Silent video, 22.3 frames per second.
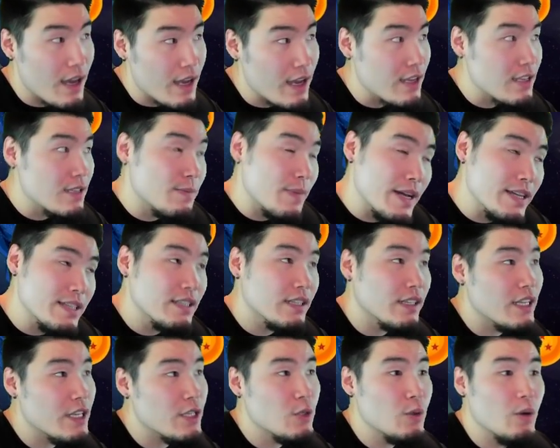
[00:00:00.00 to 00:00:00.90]
is
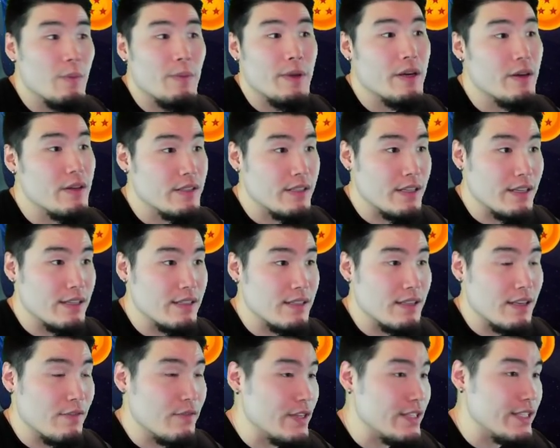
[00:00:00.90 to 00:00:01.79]
basically two appearances
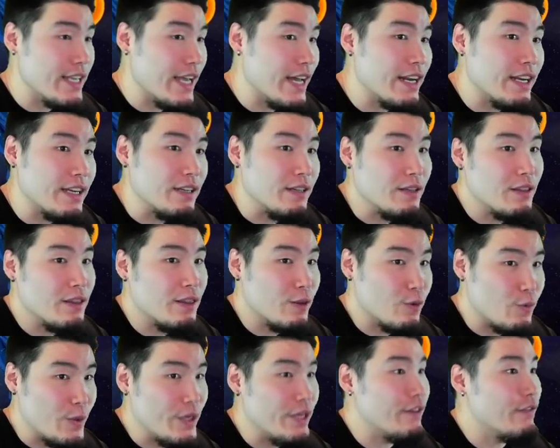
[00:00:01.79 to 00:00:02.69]
if he's getting
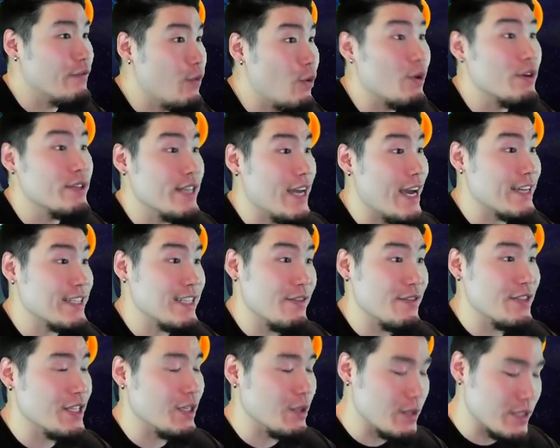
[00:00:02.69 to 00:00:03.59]
three to four attacks
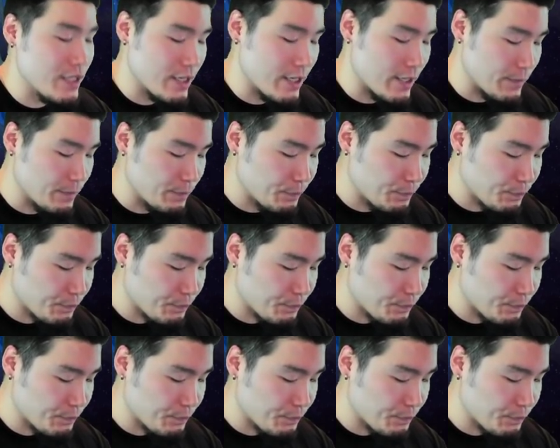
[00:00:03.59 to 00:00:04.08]
every single turn.